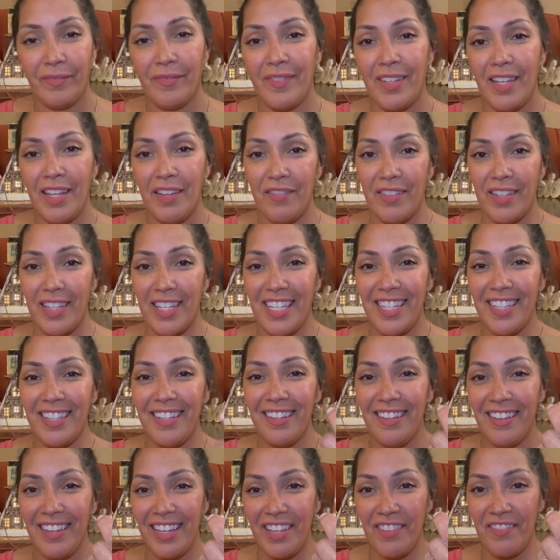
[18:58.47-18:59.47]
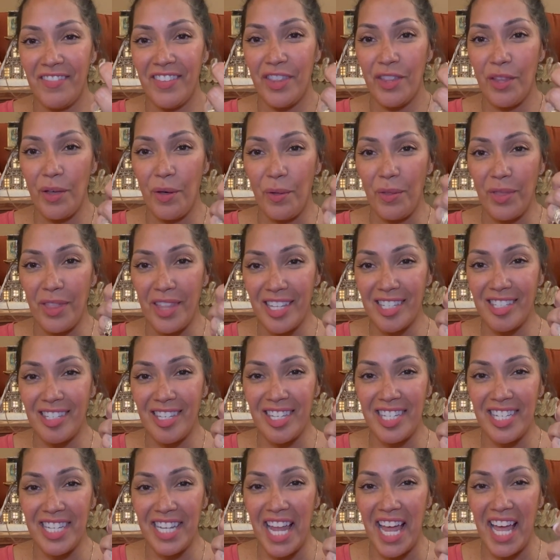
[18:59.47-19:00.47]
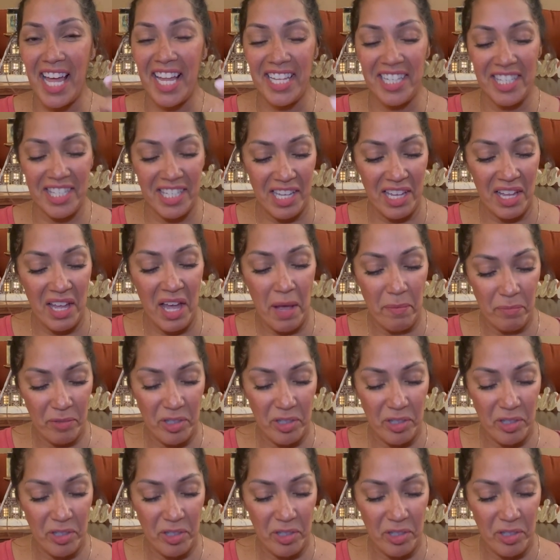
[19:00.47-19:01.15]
Even though this is light, I'm